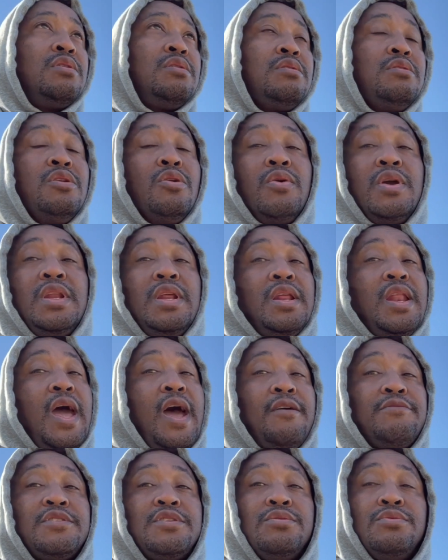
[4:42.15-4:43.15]
He didn't
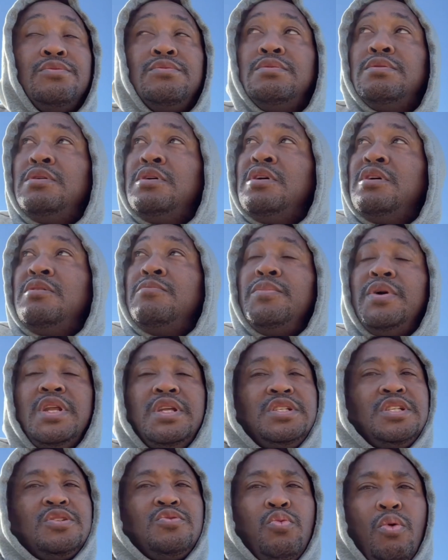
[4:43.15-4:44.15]
have to, but he
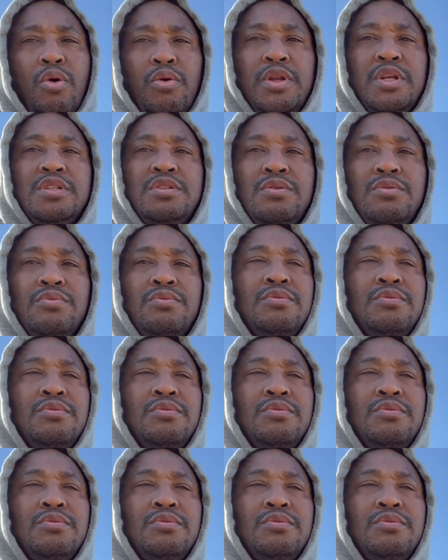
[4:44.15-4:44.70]
just wanted to.